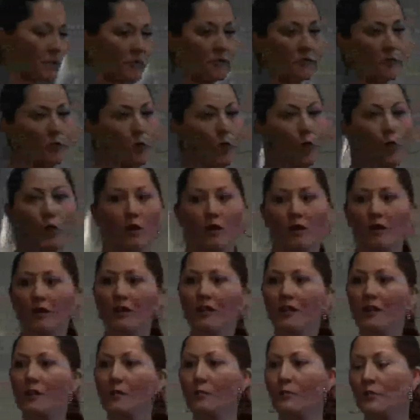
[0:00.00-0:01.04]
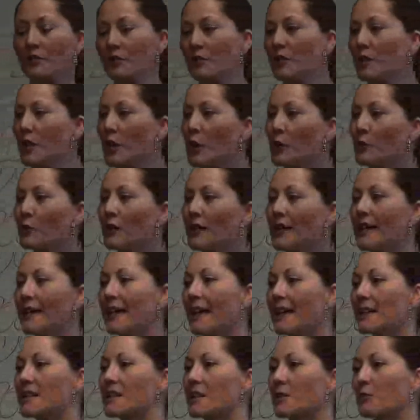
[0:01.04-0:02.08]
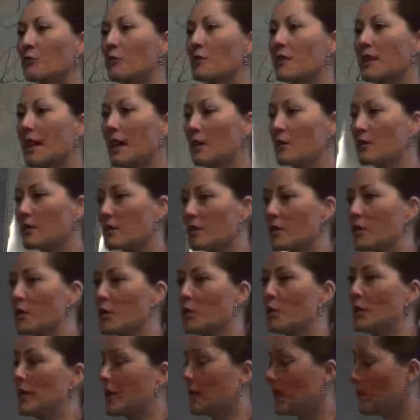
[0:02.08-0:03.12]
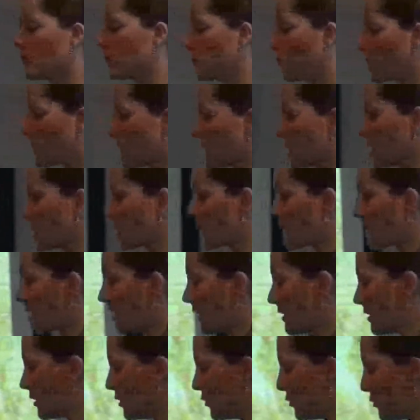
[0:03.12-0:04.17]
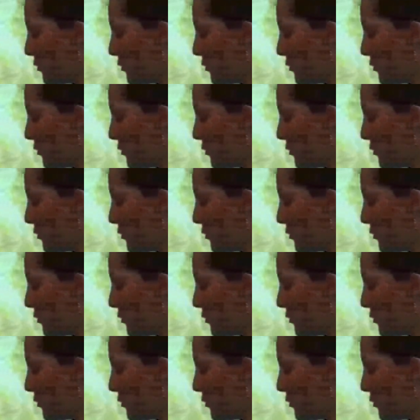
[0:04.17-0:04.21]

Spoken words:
before, but you can't really get it without doing what it is that you